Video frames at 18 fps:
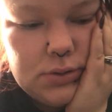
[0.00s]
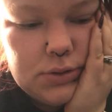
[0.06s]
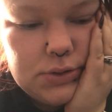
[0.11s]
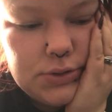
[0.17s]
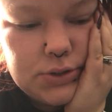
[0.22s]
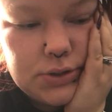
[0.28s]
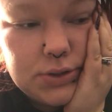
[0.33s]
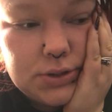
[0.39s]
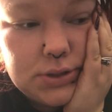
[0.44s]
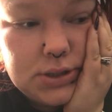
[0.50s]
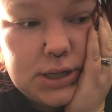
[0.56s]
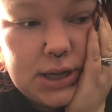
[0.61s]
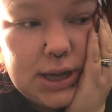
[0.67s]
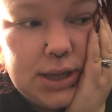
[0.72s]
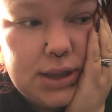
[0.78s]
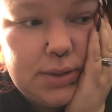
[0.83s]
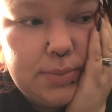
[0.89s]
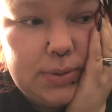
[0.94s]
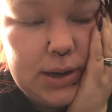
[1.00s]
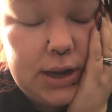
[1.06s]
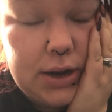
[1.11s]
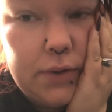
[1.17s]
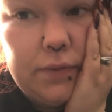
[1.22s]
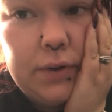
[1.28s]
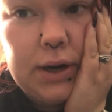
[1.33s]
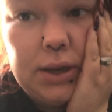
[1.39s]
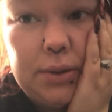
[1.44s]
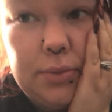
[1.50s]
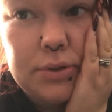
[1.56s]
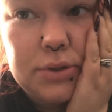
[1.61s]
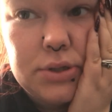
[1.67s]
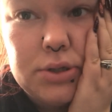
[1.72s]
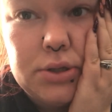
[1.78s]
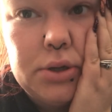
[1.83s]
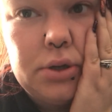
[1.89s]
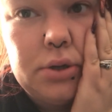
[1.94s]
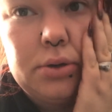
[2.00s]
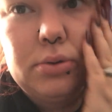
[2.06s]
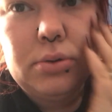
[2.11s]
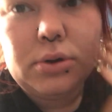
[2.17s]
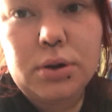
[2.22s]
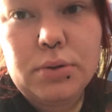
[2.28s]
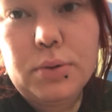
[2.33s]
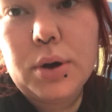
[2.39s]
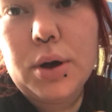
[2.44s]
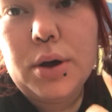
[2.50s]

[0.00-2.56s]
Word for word: so today the plan really was to go